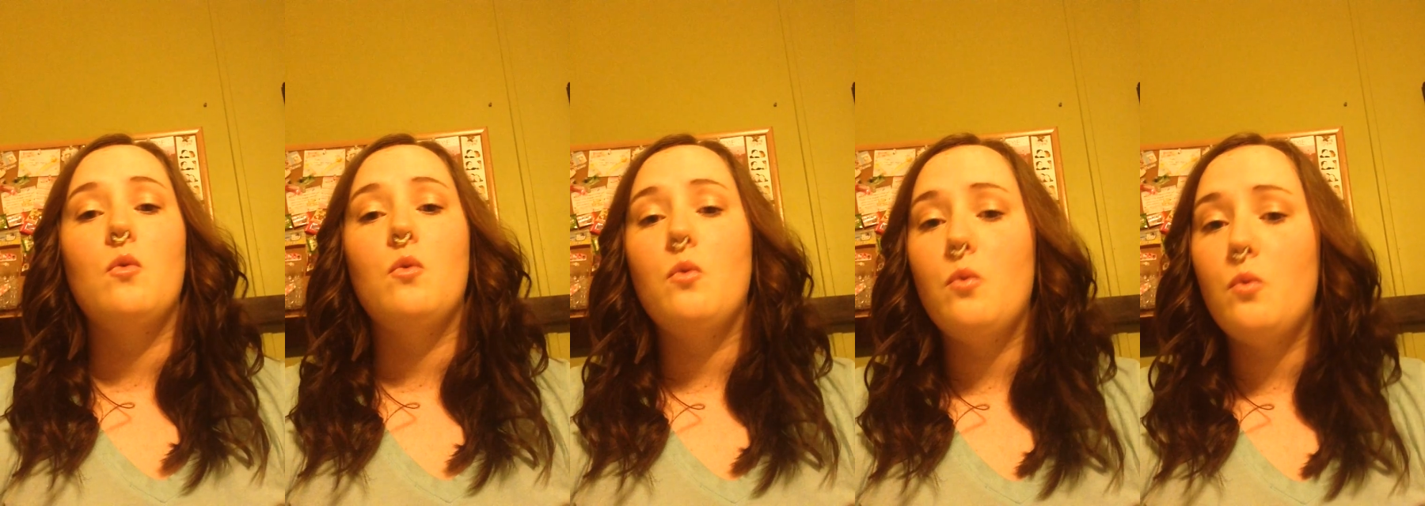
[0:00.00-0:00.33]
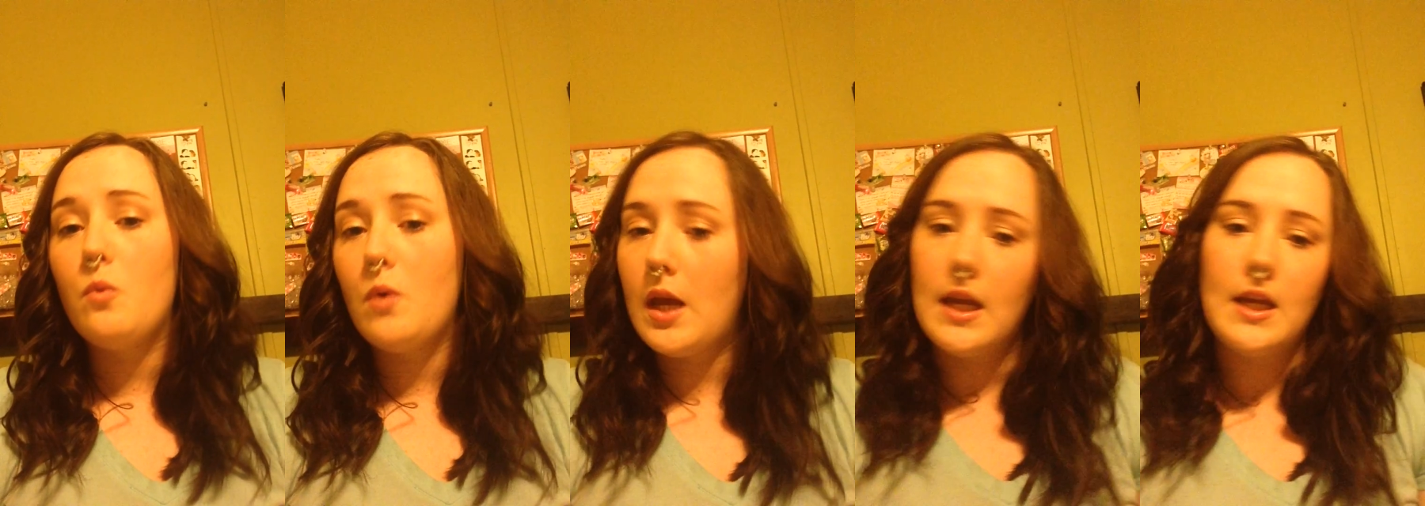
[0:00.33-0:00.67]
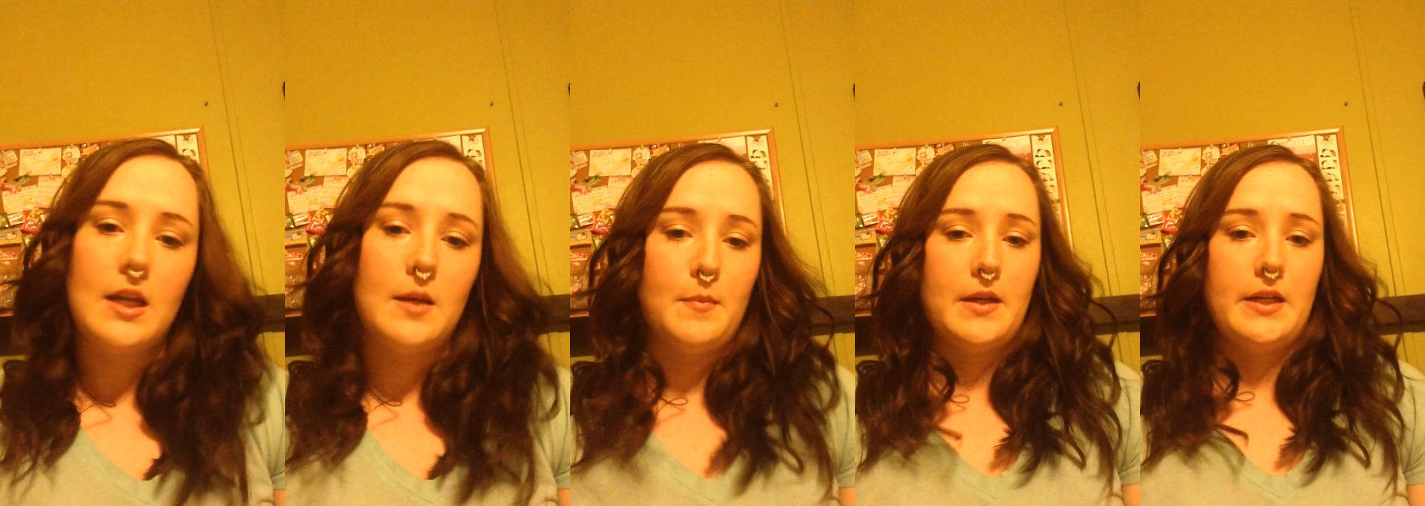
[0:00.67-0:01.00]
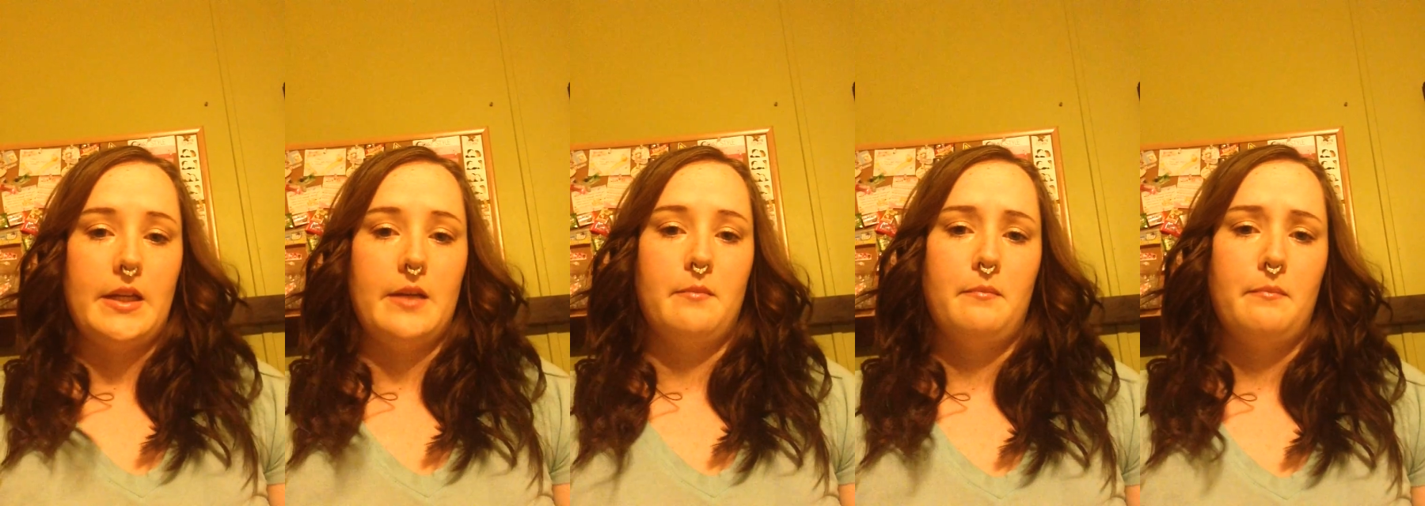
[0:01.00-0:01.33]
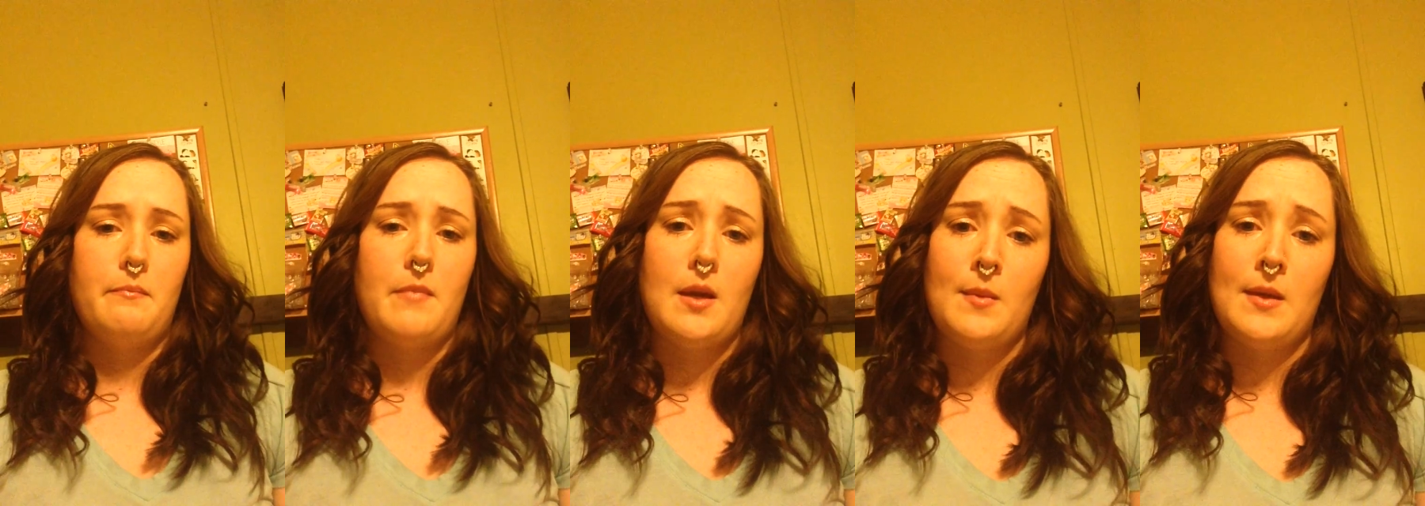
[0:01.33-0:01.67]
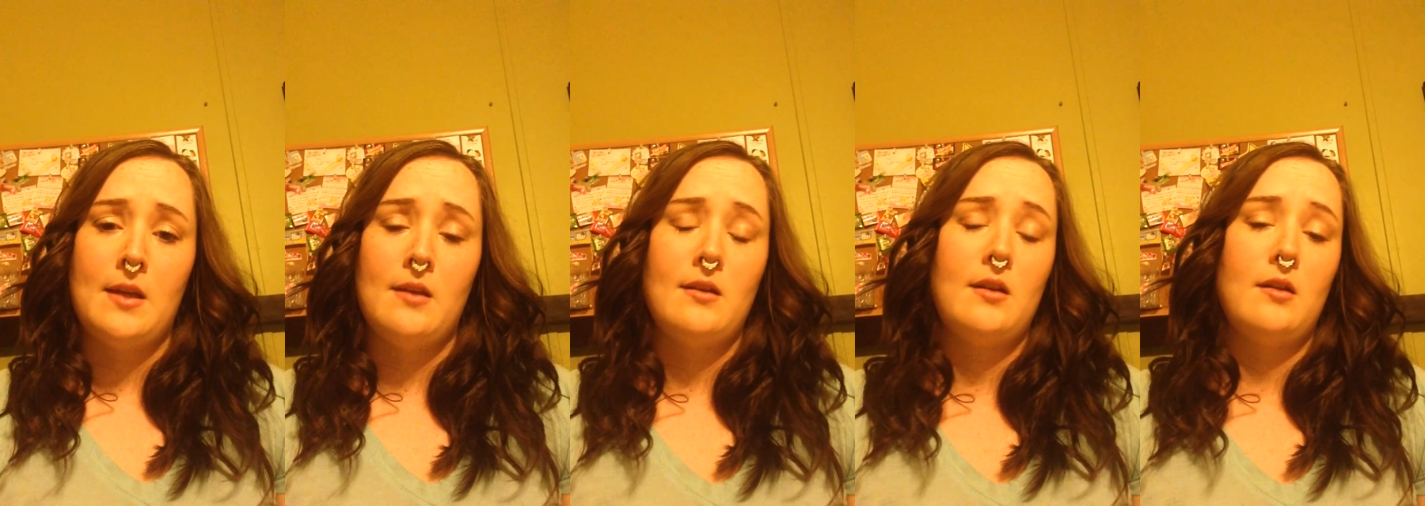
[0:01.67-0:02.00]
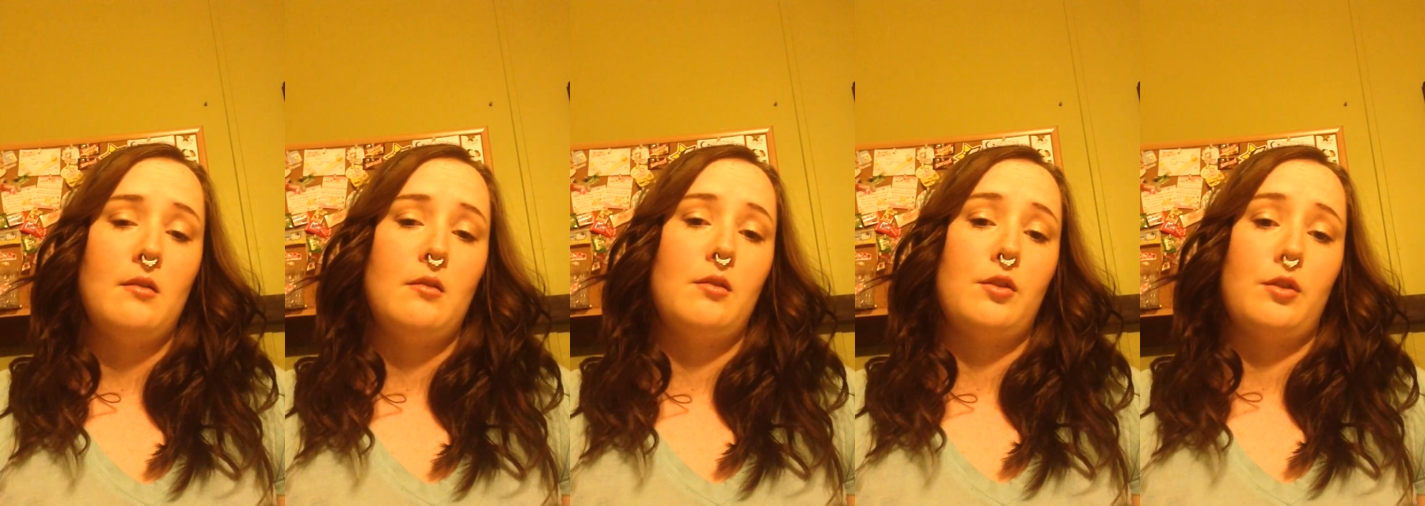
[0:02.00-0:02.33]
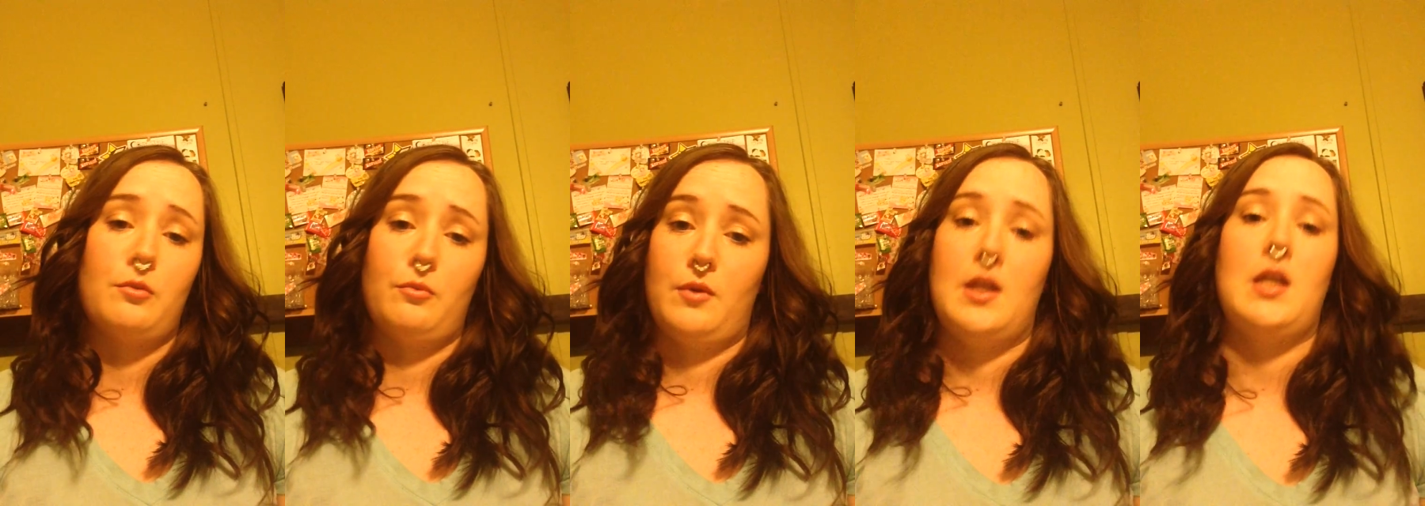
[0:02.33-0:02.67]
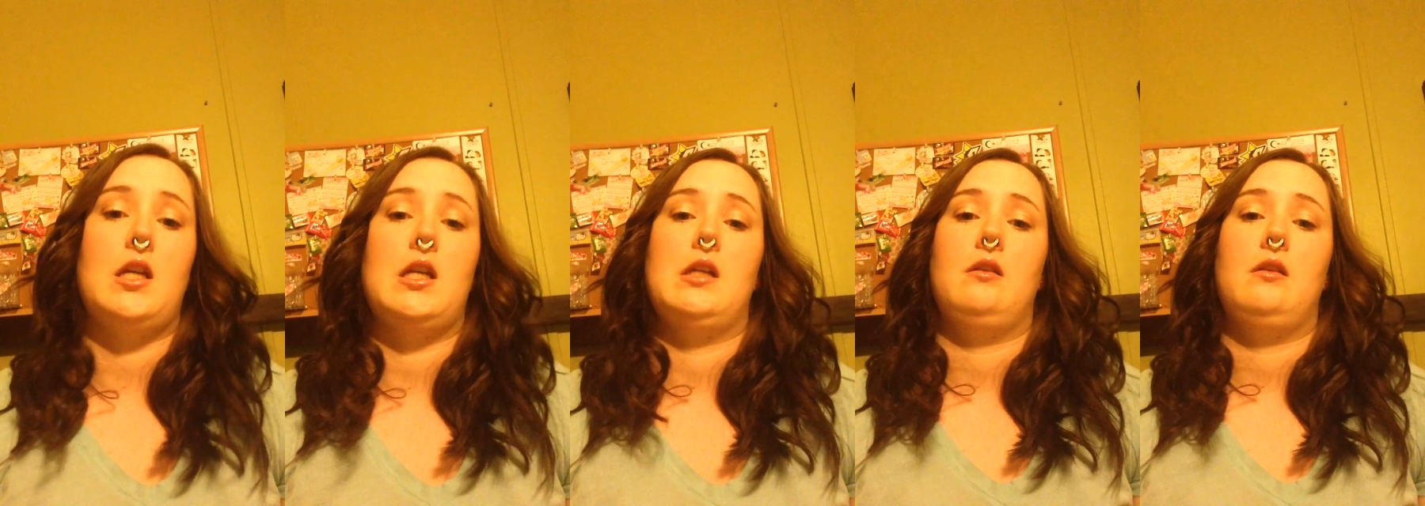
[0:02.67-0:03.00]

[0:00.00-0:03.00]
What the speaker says: way itty bitty. Maybe three.